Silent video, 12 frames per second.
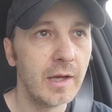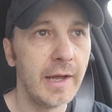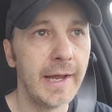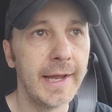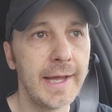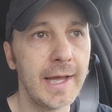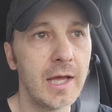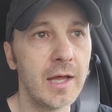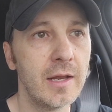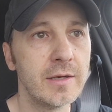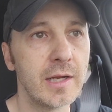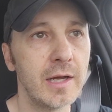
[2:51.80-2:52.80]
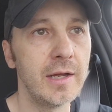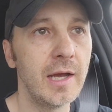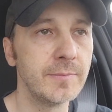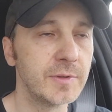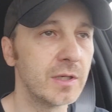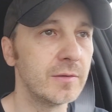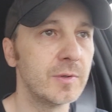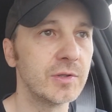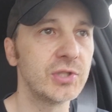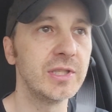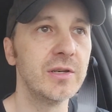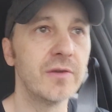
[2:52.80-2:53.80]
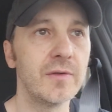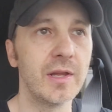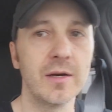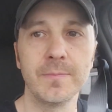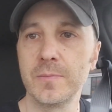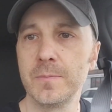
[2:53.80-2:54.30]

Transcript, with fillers: And uh, yeah, so i will see you over there.